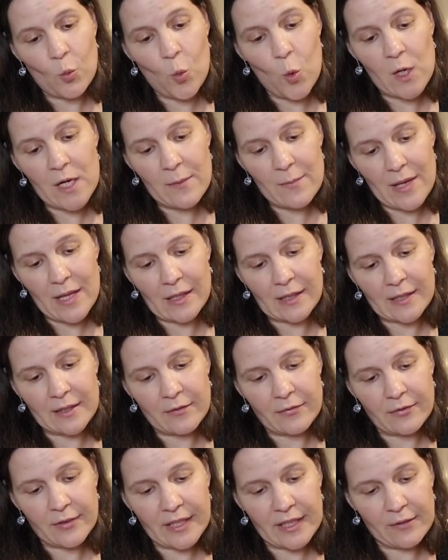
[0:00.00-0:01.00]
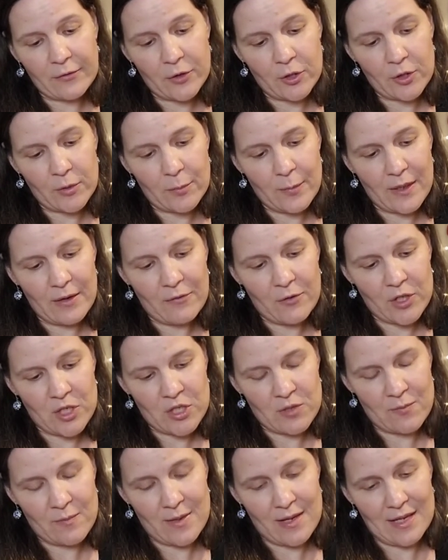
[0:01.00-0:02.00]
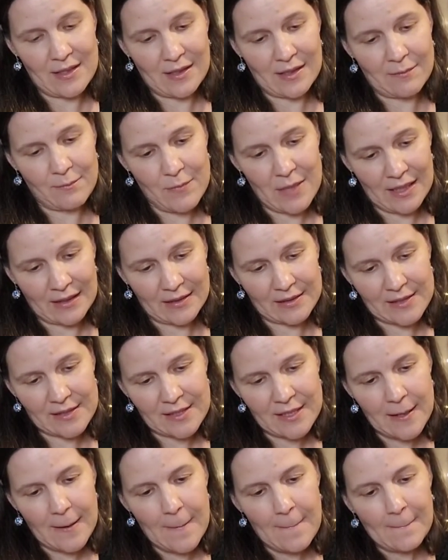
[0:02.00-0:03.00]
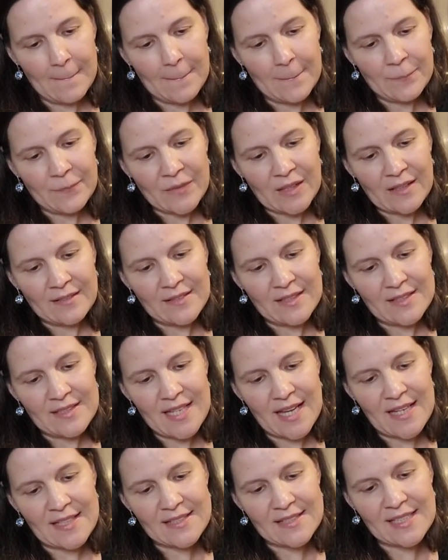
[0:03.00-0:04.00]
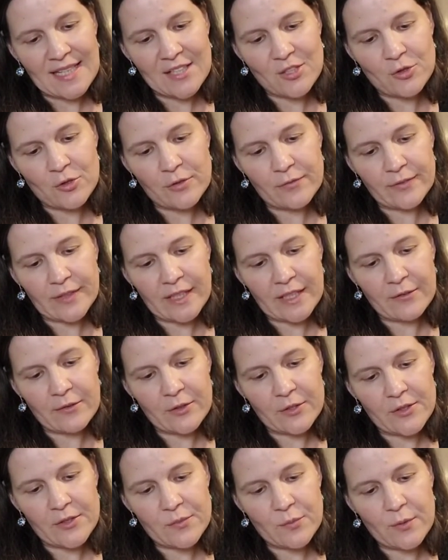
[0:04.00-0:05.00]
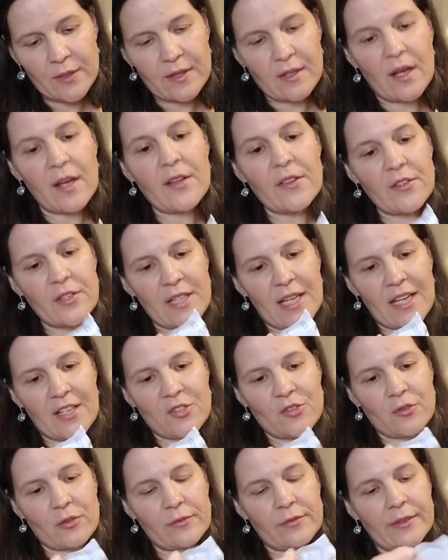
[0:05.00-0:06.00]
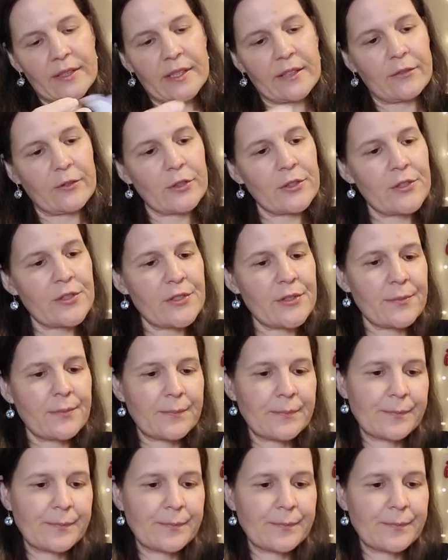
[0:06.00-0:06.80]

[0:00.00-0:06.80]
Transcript: Watermelon Flavored Beverage Mix. This has natural flavors with other natural flavors.